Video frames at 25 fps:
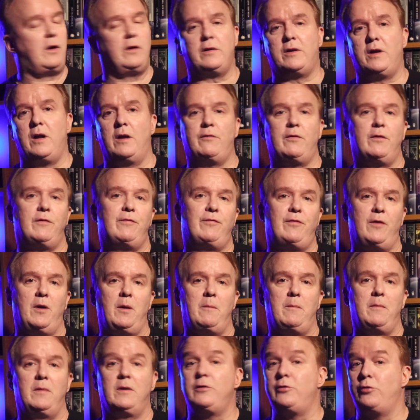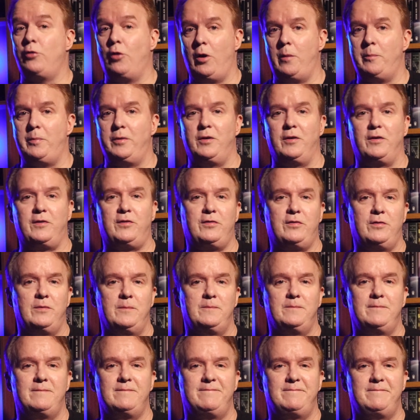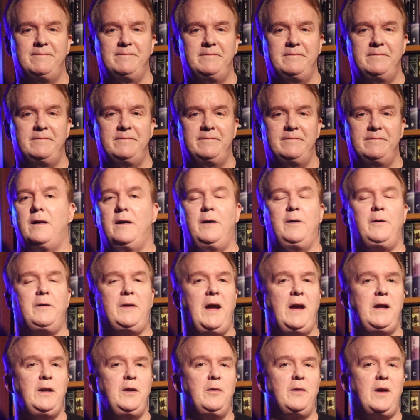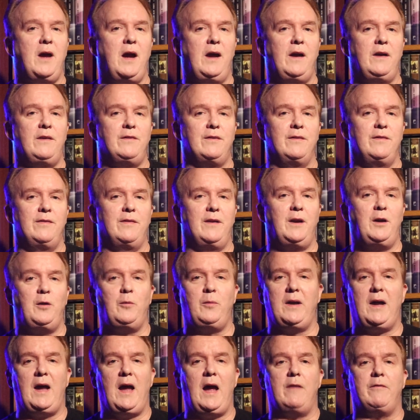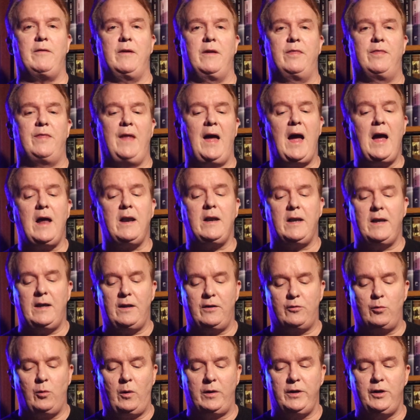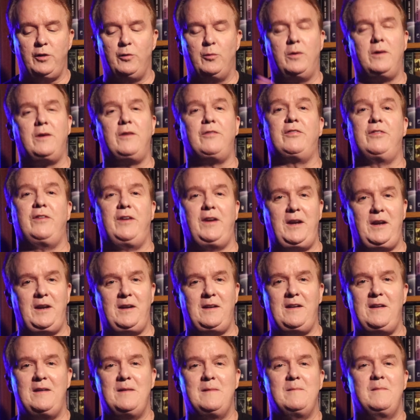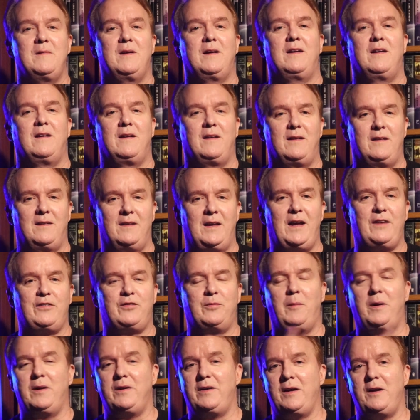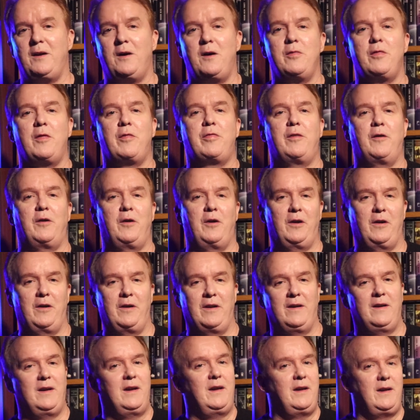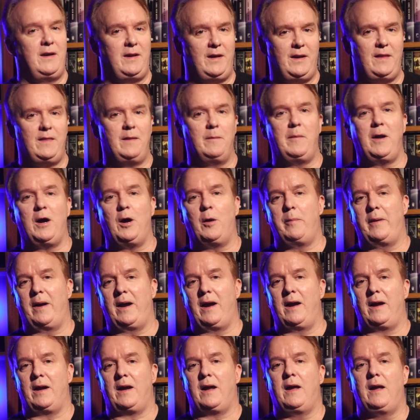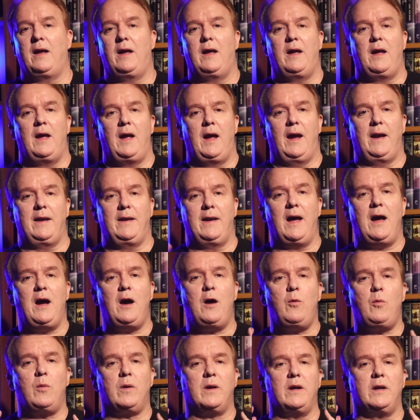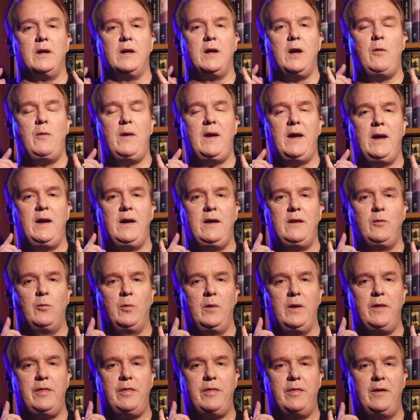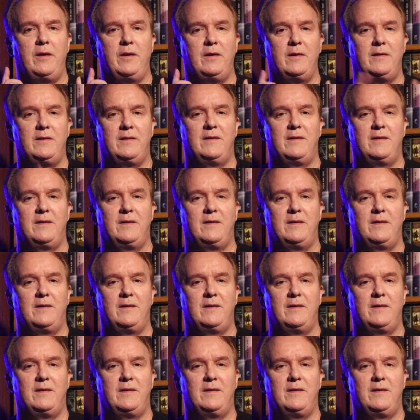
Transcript: hardcover from Daw Books. Okay, you guys, and there we have it. That is what you would have seen last Monday on the third in the mailbag. And now we're going to go ahead with